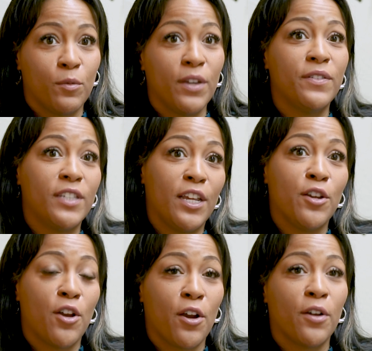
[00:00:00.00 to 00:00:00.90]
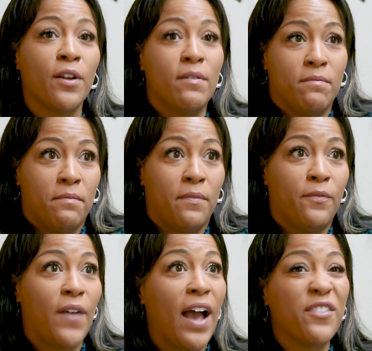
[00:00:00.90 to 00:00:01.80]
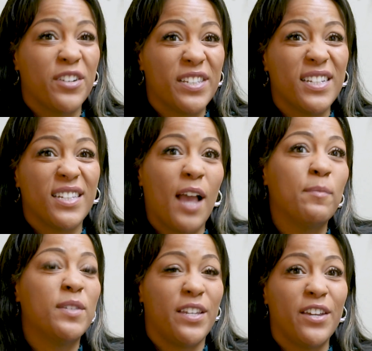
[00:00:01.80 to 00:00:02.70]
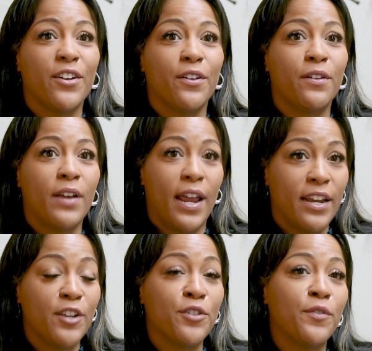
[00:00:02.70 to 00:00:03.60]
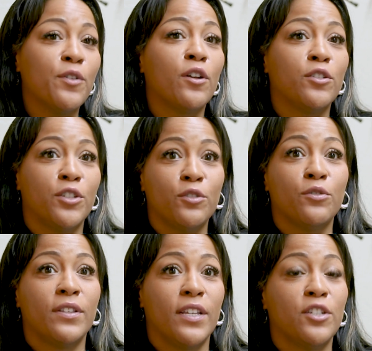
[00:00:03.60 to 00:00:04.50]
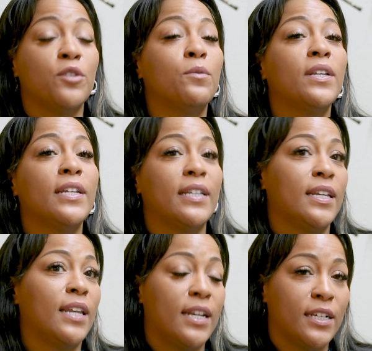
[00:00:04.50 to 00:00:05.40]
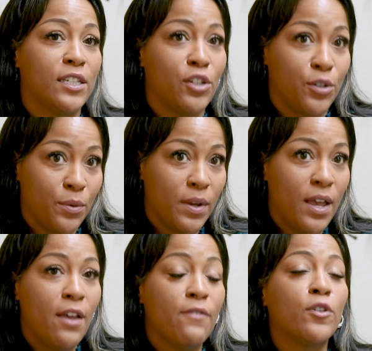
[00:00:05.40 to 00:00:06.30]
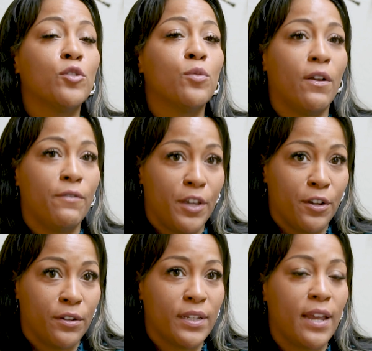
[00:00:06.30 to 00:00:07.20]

We've seen her 5 or 6 times a year and interviewed her children that she willingly let us do for 12 years.